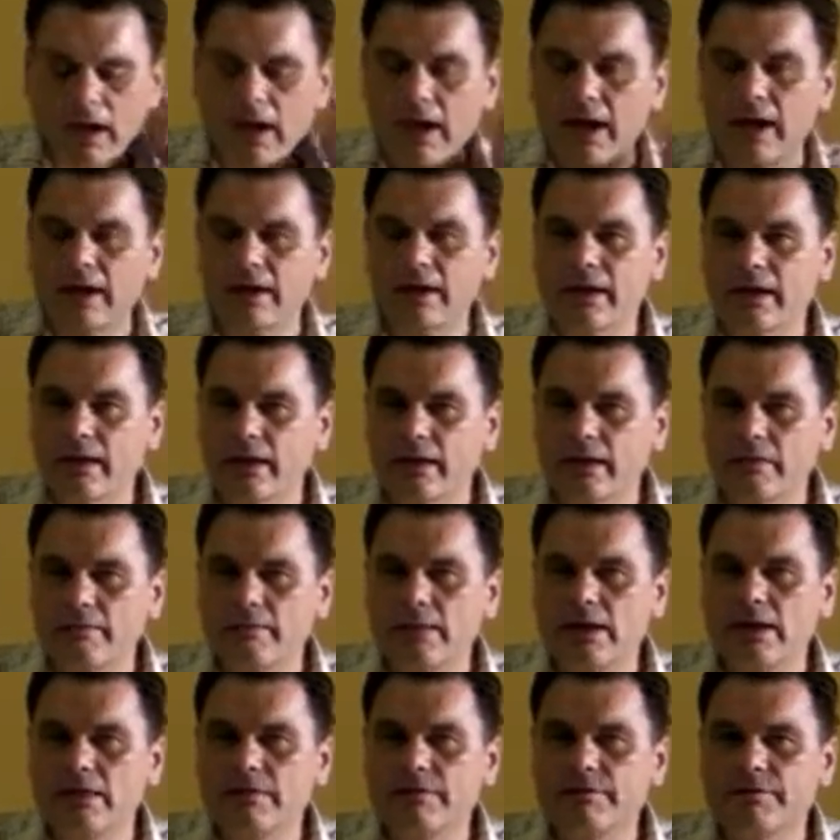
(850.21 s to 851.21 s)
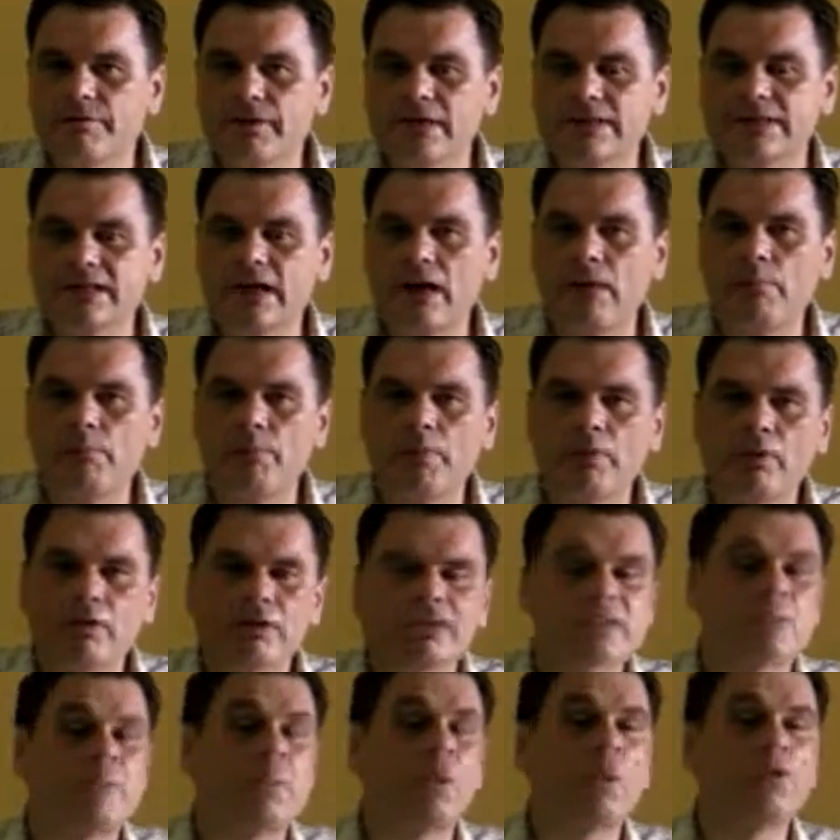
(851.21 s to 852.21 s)
It could mean, for example, a
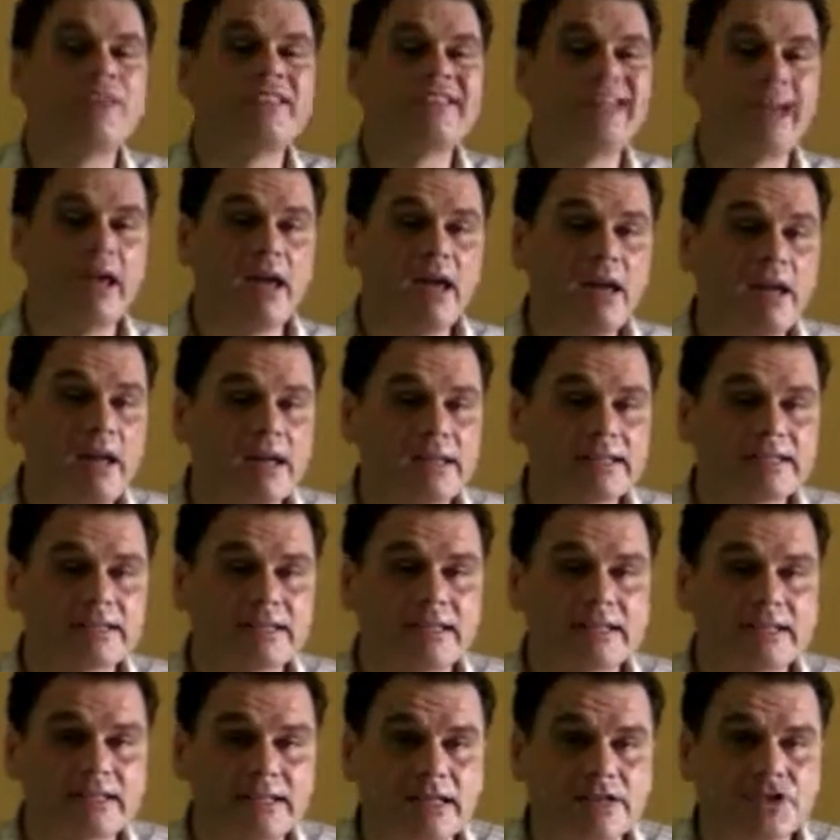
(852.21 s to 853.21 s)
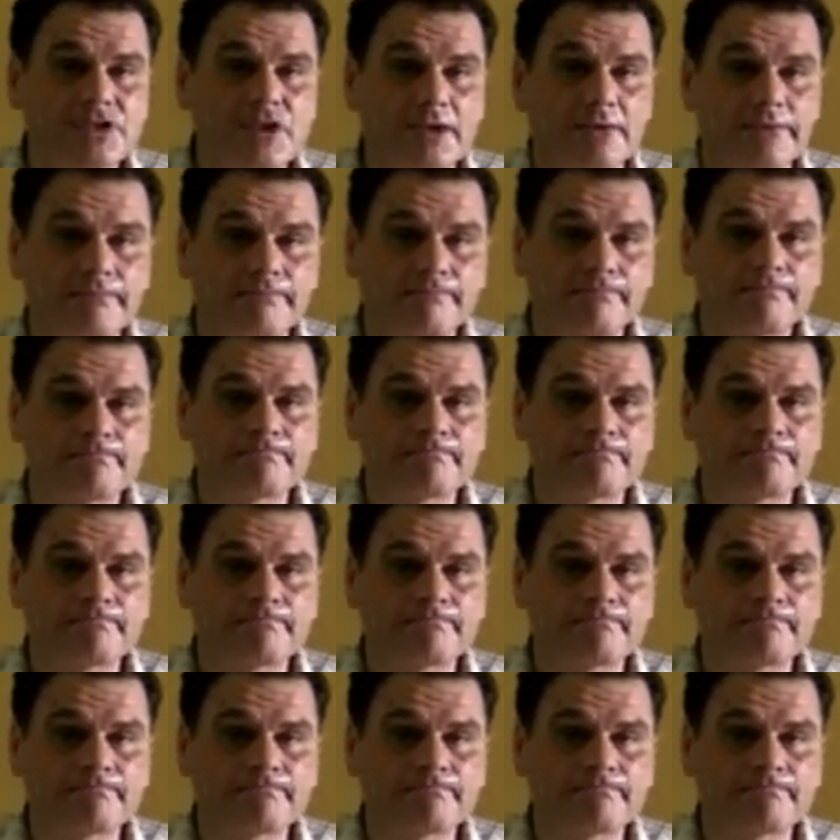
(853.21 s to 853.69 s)
spontaneous decision